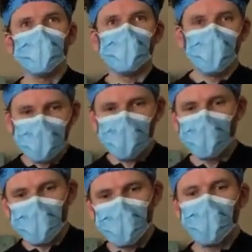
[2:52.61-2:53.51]
in one way
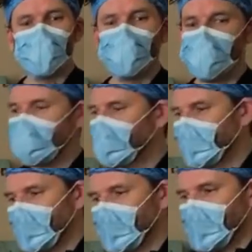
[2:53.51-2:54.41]
or another.
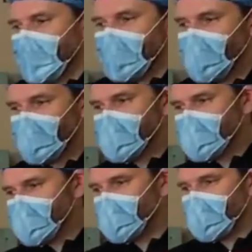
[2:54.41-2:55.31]
I hope
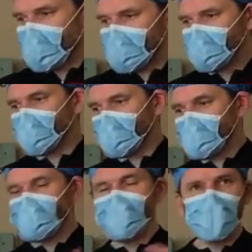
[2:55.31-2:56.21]
to uh,
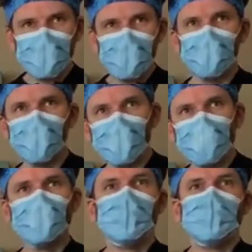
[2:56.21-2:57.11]
inspire people
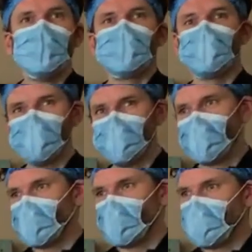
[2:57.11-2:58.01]
to do
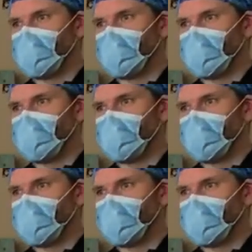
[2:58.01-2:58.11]
more.